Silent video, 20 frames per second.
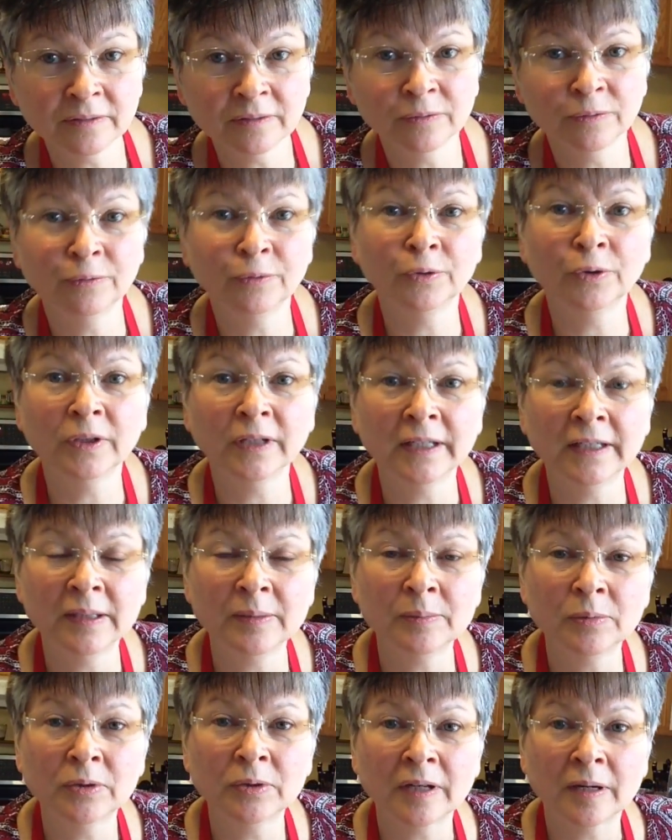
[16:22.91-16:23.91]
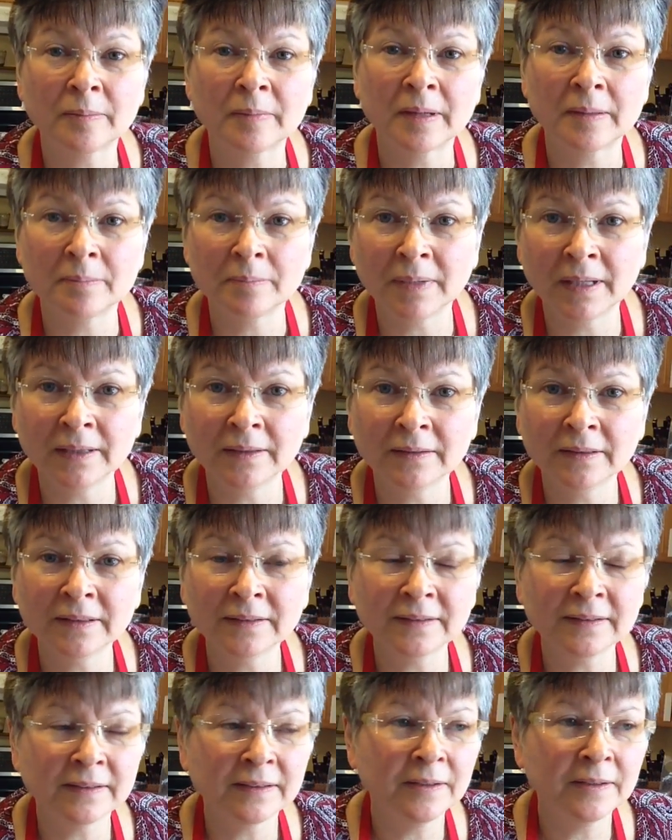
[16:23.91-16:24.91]
full anymore. I'm on
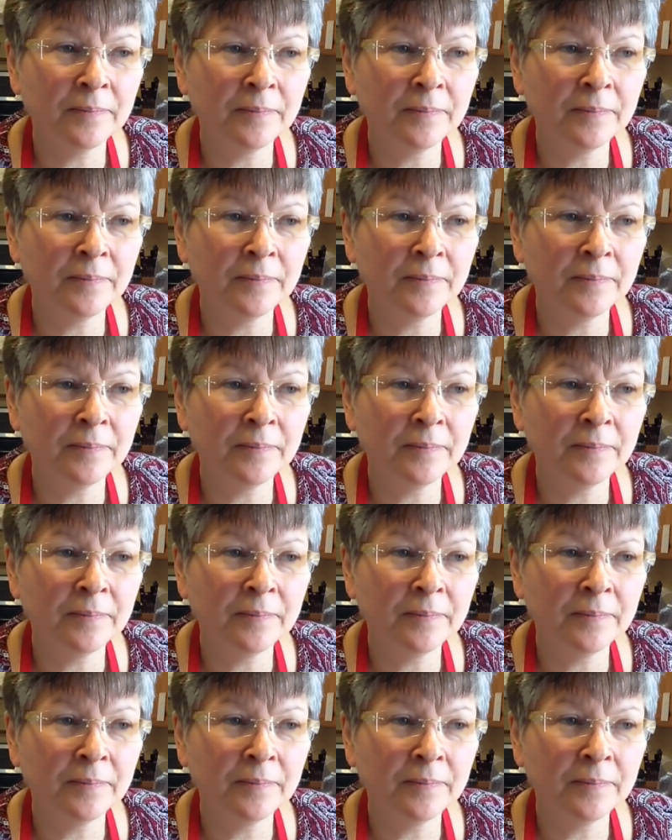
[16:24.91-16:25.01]
maintenance.